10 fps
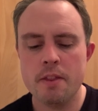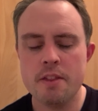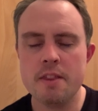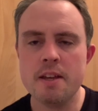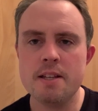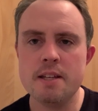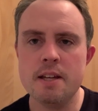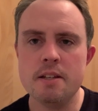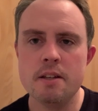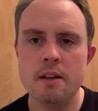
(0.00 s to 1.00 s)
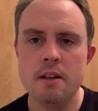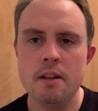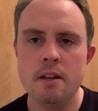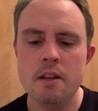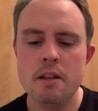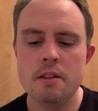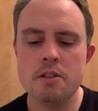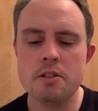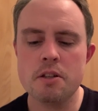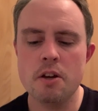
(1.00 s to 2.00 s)
Then they did. The
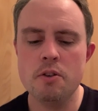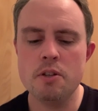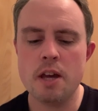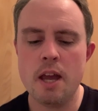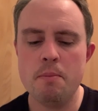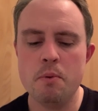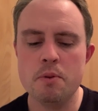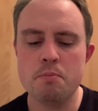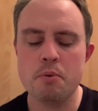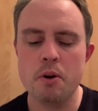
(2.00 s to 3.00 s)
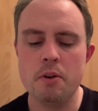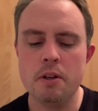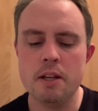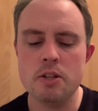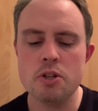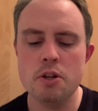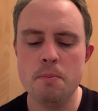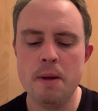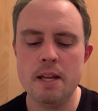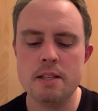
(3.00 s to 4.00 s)
stone table was broken in two
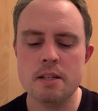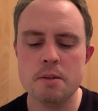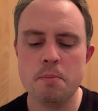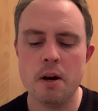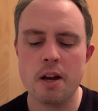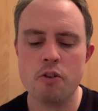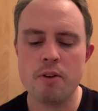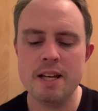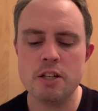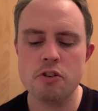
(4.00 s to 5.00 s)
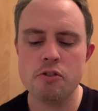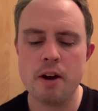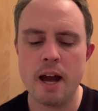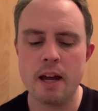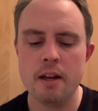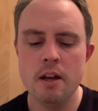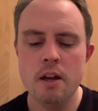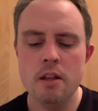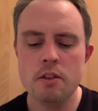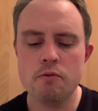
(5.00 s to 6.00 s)
pieces by a great crack
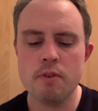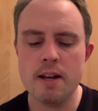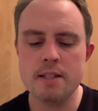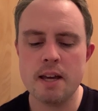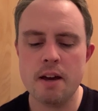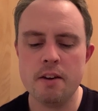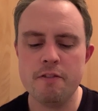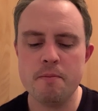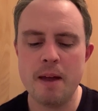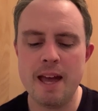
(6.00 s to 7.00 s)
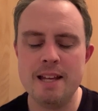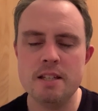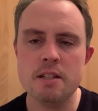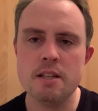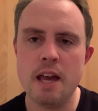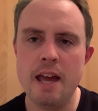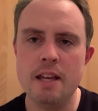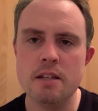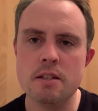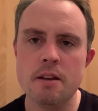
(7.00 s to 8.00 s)
that ran down it from end to
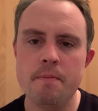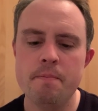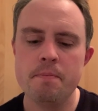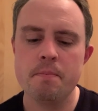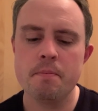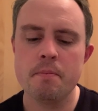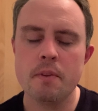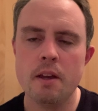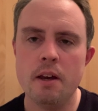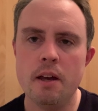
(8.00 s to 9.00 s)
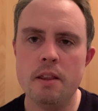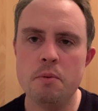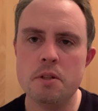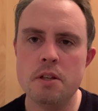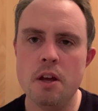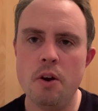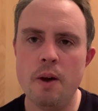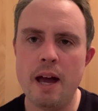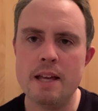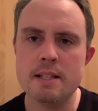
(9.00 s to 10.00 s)
end, and there was
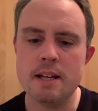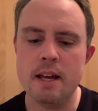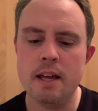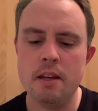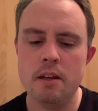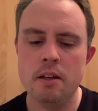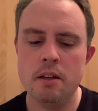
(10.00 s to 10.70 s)
no Aslan.